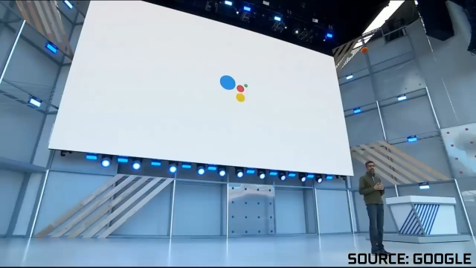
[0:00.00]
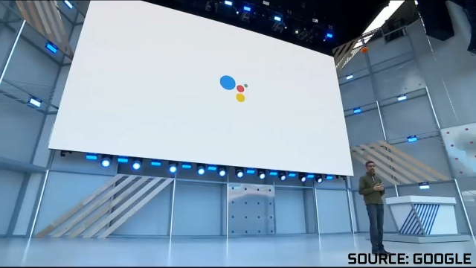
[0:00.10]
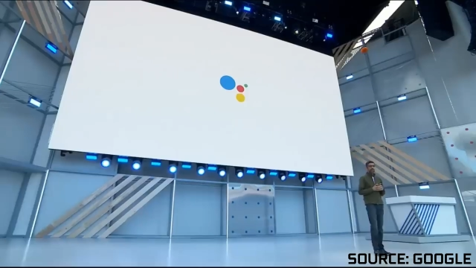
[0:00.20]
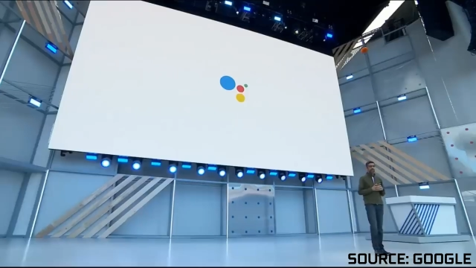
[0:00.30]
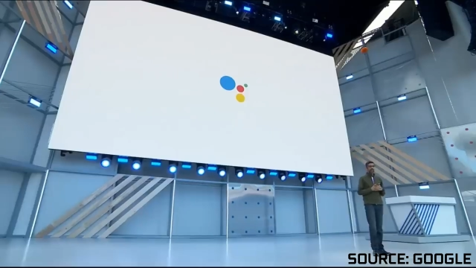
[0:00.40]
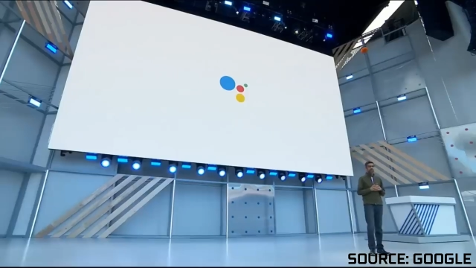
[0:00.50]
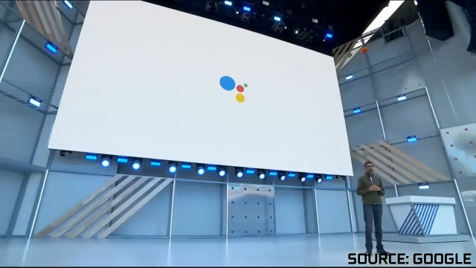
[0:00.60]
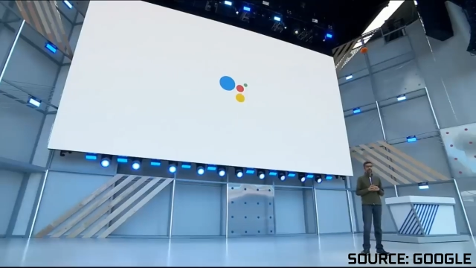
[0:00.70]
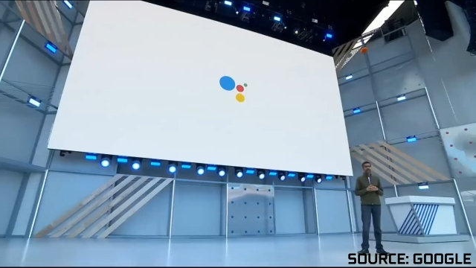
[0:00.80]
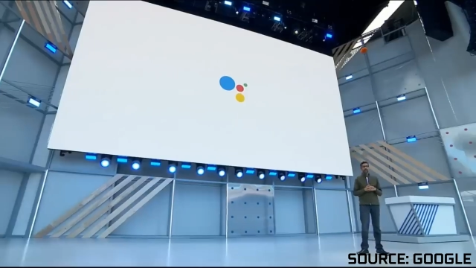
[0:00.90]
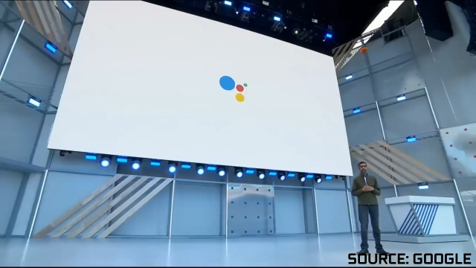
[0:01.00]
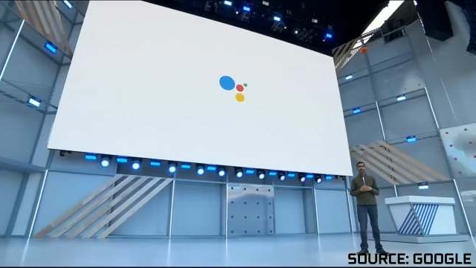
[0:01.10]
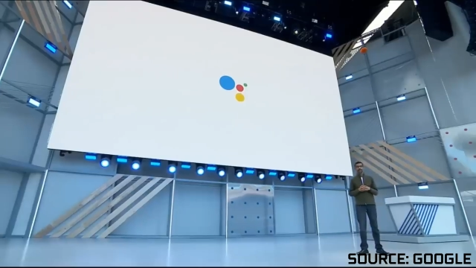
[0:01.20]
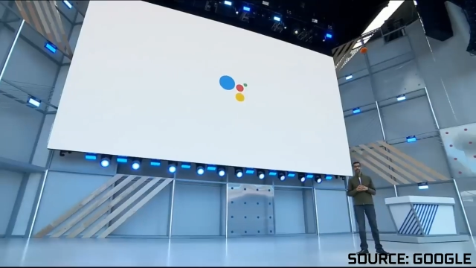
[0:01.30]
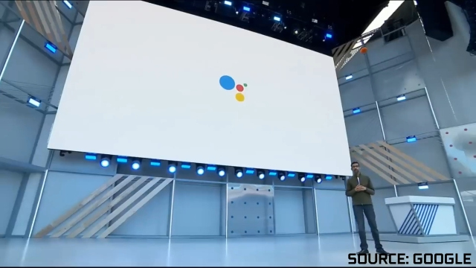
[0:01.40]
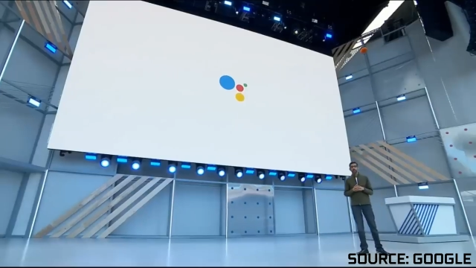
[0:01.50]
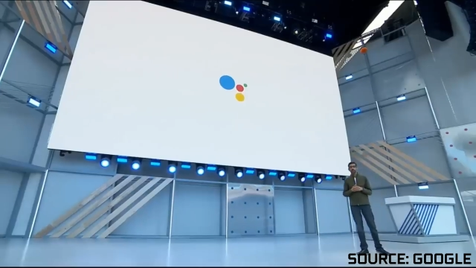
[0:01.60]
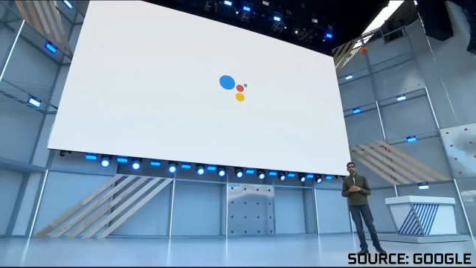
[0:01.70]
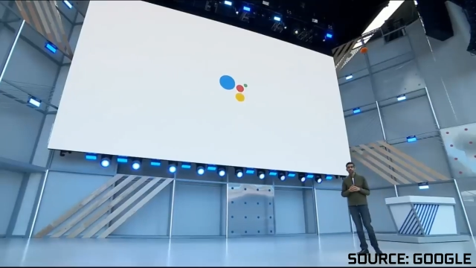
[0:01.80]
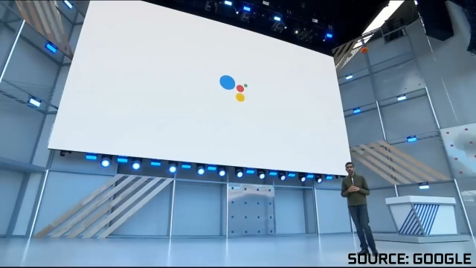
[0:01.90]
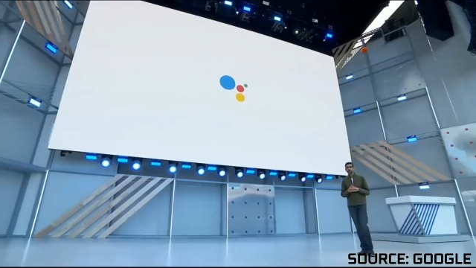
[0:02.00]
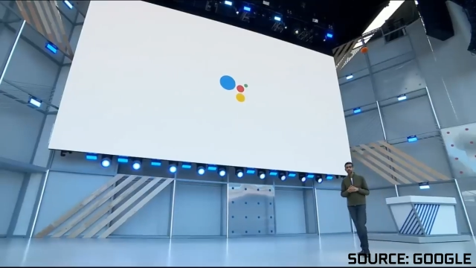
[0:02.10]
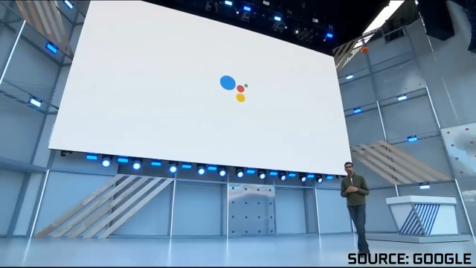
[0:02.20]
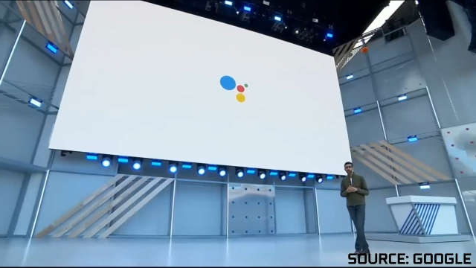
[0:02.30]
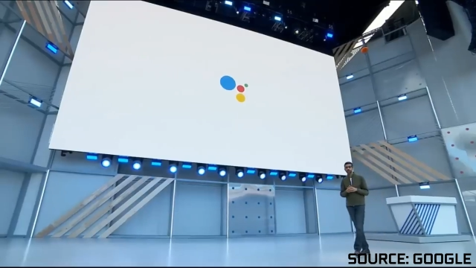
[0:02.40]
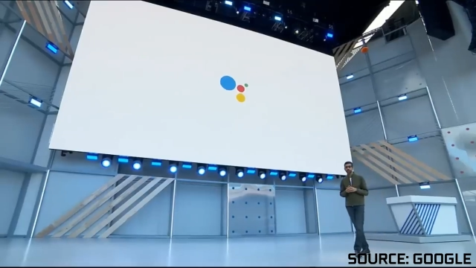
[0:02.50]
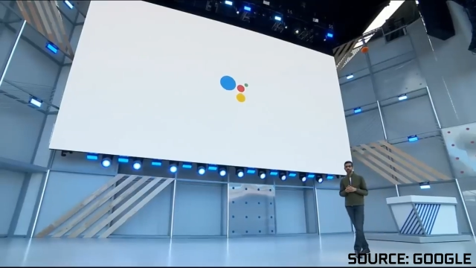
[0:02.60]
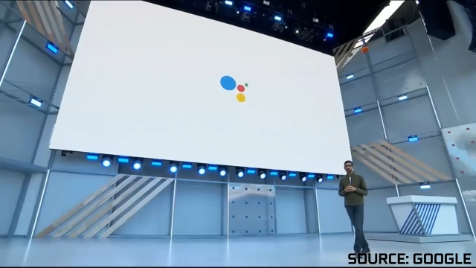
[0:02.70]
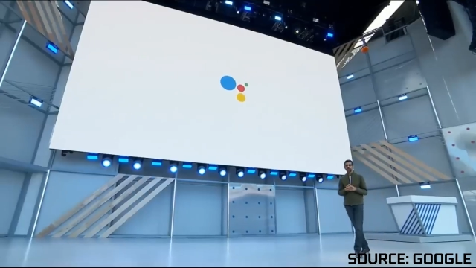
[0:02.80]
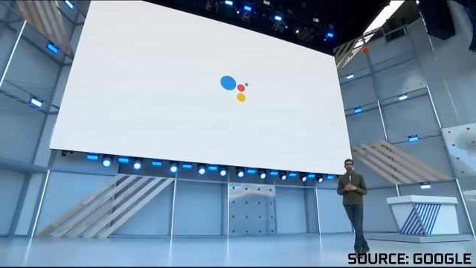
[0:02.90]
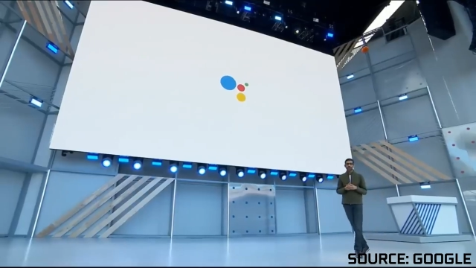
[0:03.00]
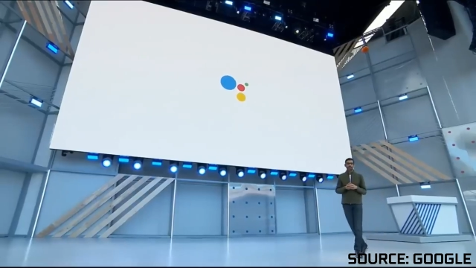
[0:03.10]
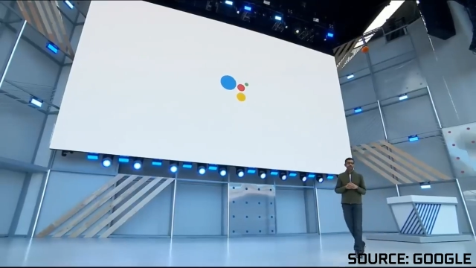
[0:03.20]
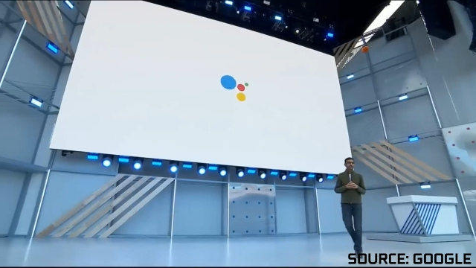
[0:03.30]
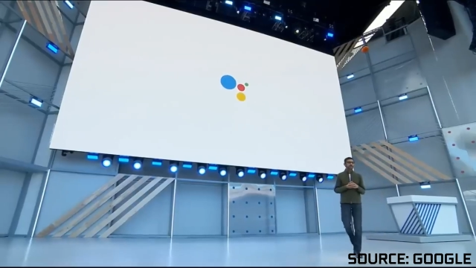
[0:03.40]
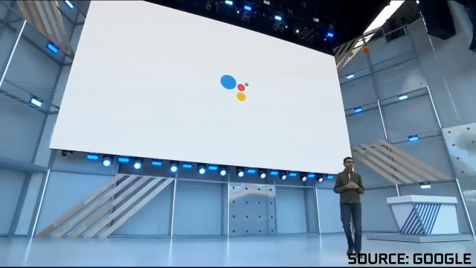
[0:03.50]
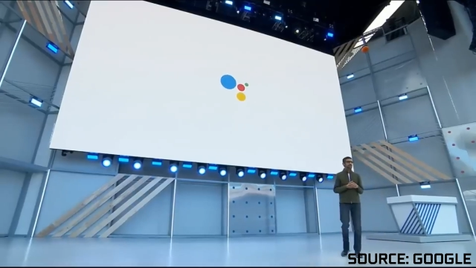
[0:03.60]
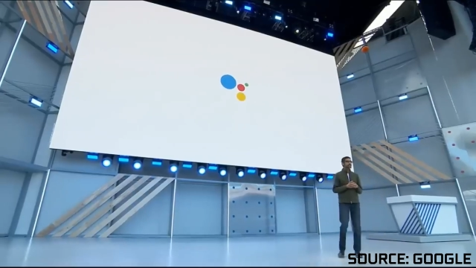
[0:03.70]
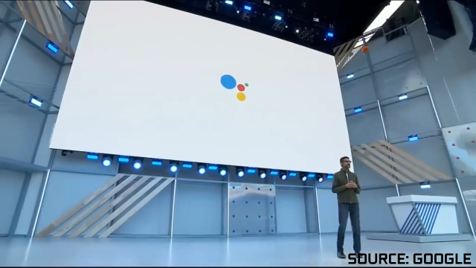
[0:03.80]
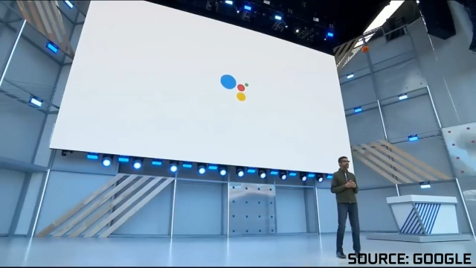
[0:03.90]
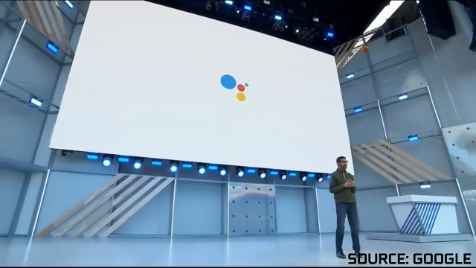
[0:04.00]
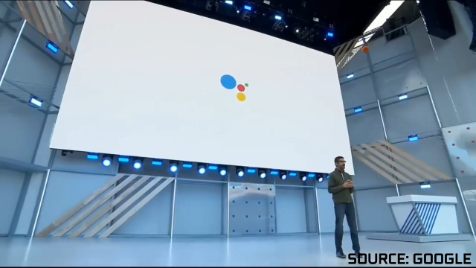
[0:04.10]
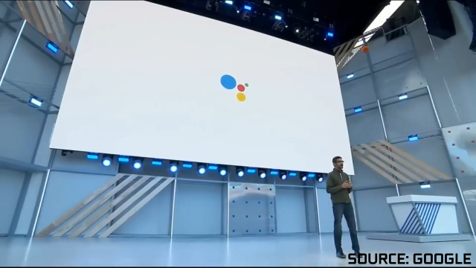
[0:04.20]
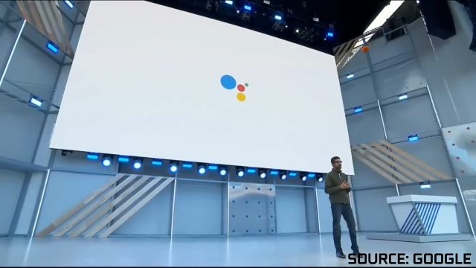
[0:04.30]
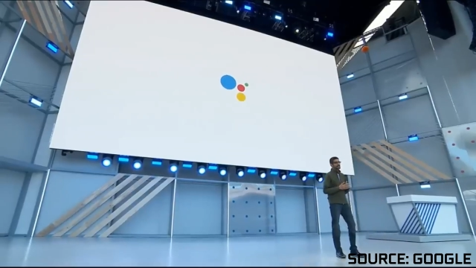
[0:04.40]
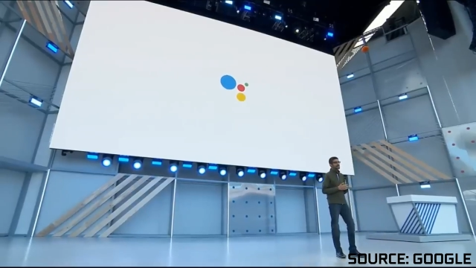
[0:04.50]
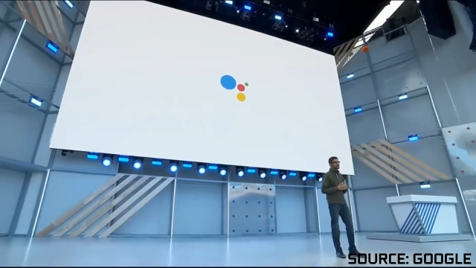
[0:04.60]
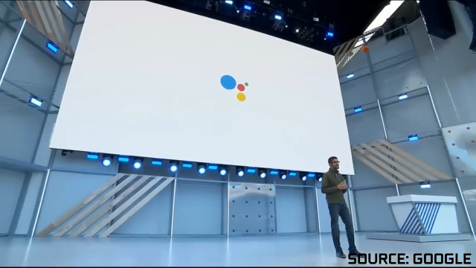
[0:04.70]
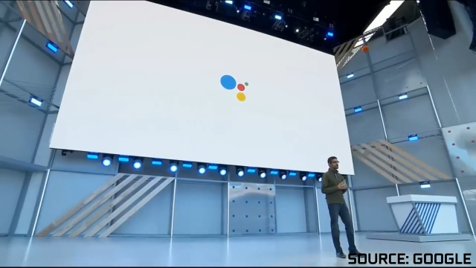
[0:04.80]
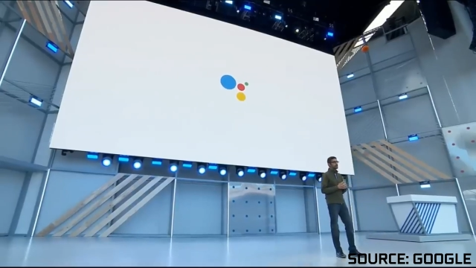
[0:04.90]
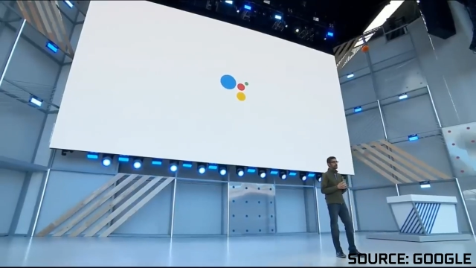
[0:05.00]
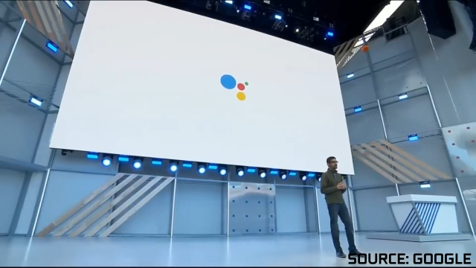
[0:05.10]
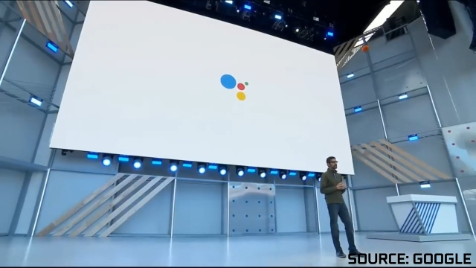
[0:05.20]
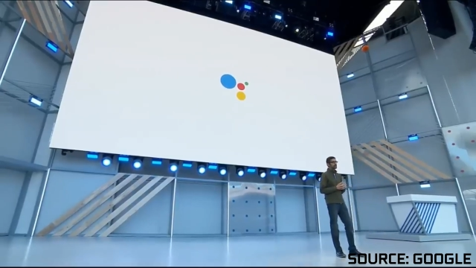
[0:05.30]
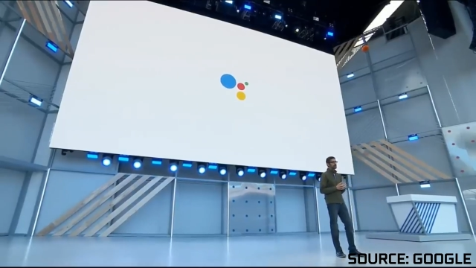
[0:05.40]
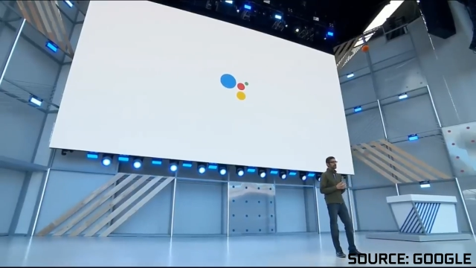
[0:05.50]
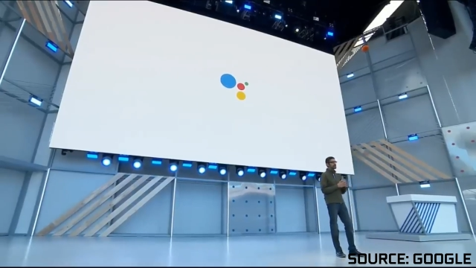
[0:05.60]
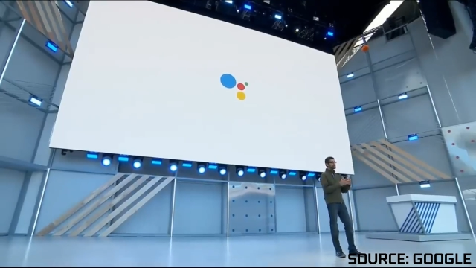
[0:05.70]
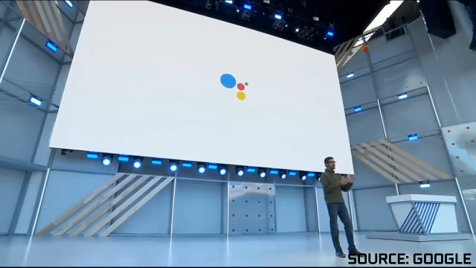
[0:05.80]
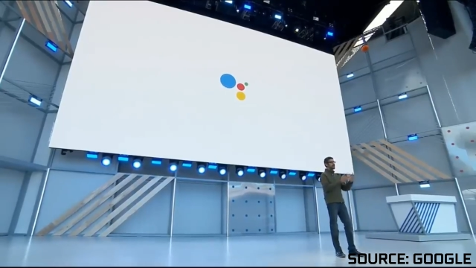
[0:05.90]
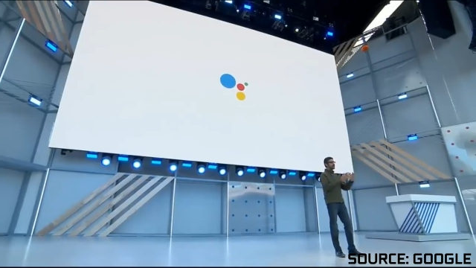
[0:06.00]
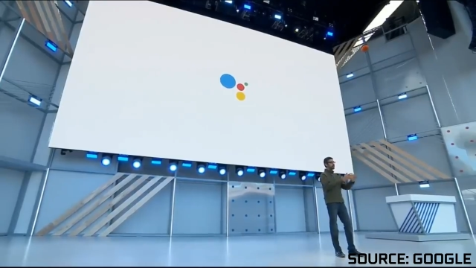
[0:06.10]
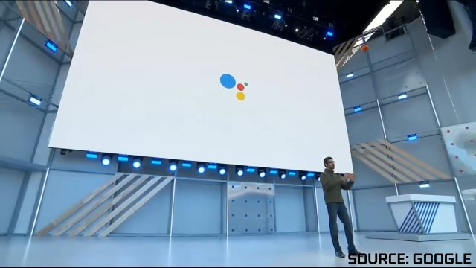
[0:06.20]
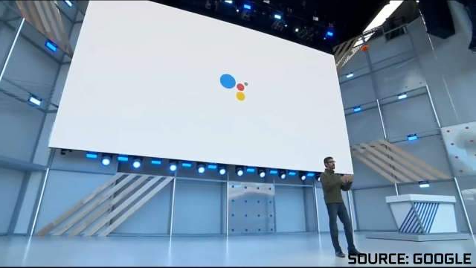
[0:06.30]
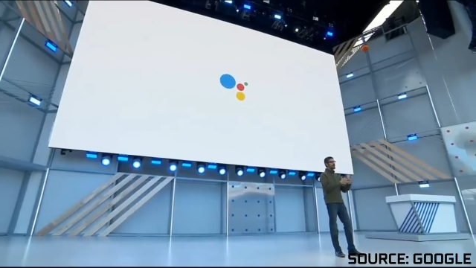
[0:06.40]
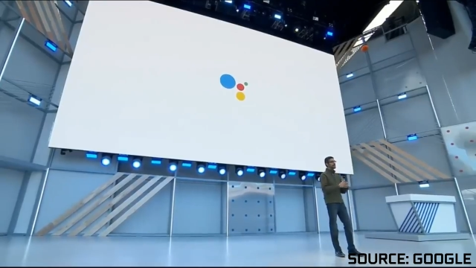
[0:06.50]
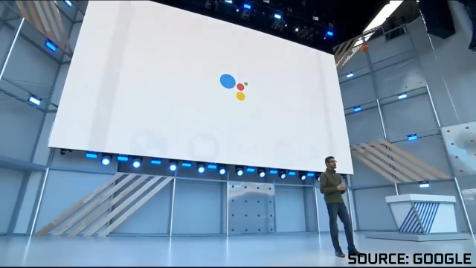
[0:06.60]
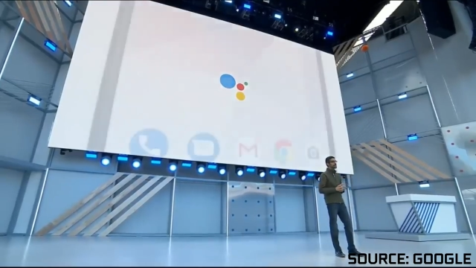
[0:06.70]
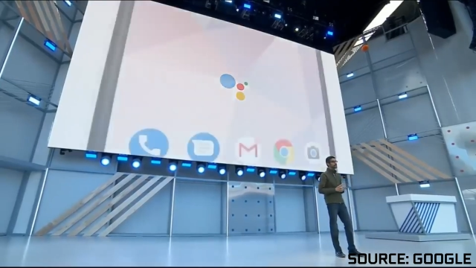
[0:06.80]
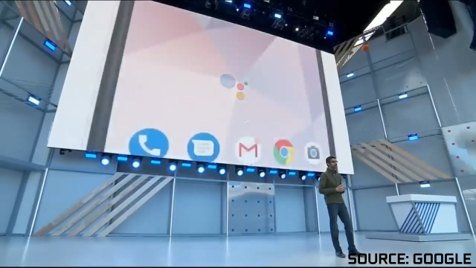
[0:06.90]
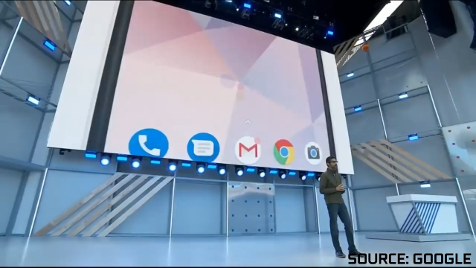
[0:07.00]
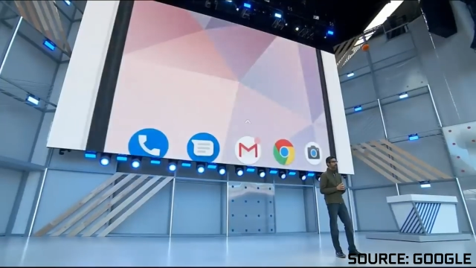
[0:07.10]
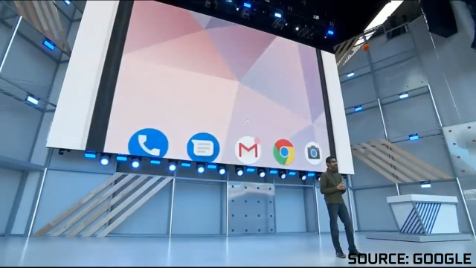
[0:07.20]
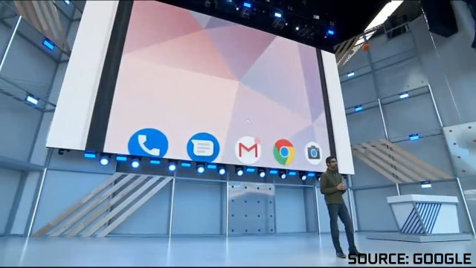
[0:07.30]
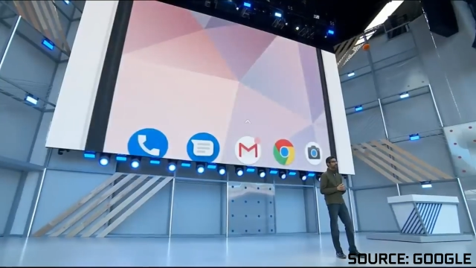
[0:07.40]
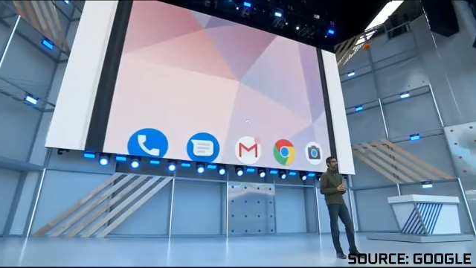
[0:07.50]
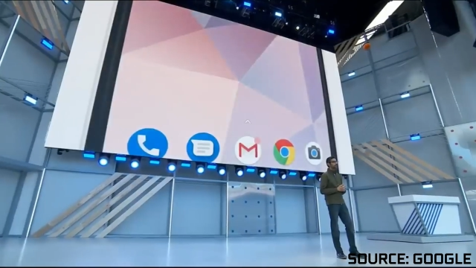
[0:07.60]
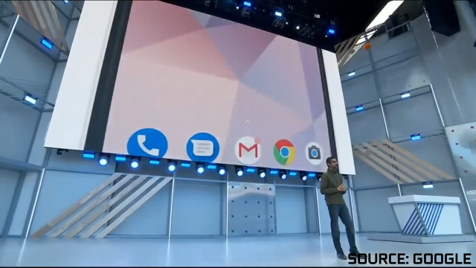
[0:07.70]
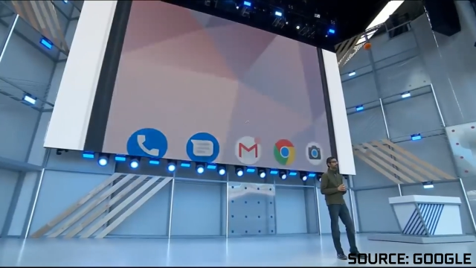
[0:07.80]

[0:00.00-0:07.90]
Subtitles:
[unreadable: no face in view]